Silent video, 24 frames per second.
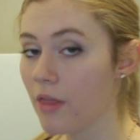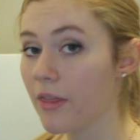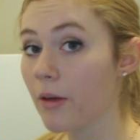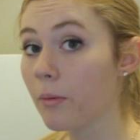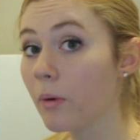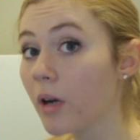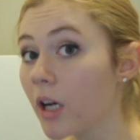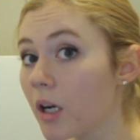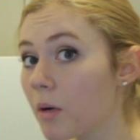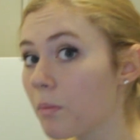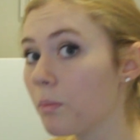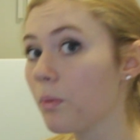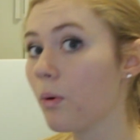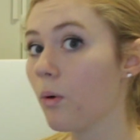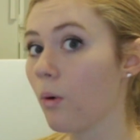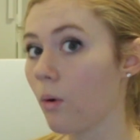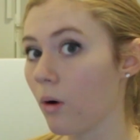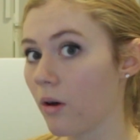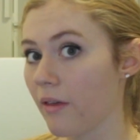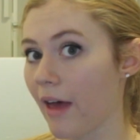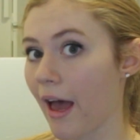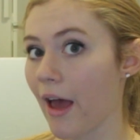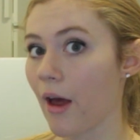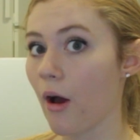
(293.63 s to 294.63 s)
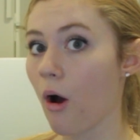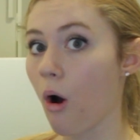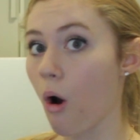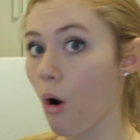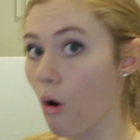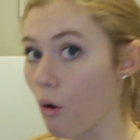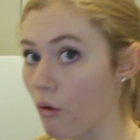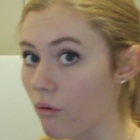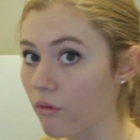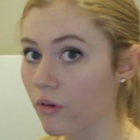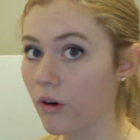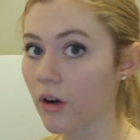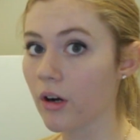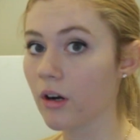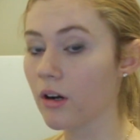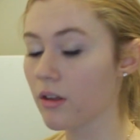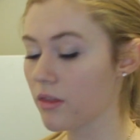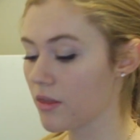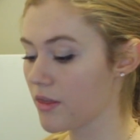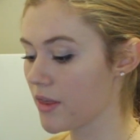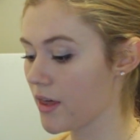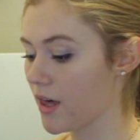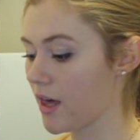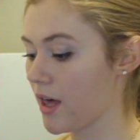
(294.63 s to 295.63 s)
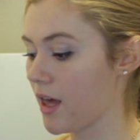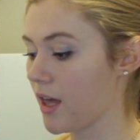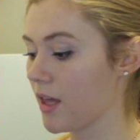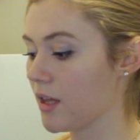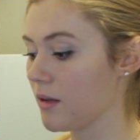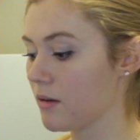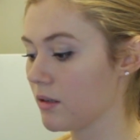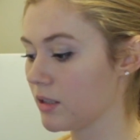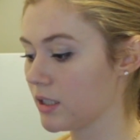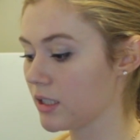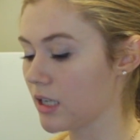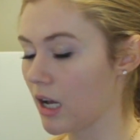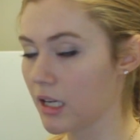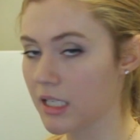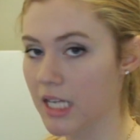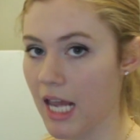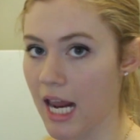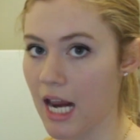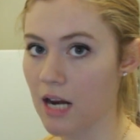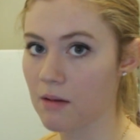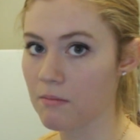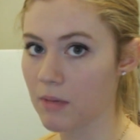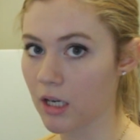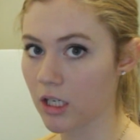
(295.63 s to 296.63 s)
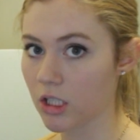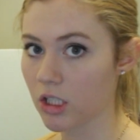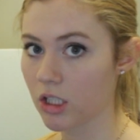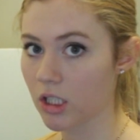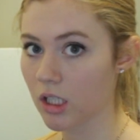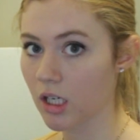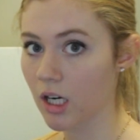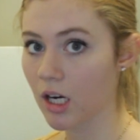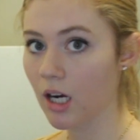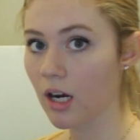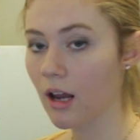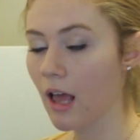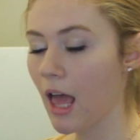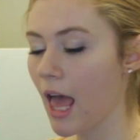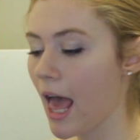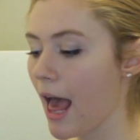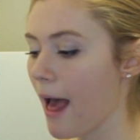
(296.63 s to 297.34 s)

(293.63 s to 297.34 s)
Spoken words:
Then we're going to pour that over the sauteed mixture,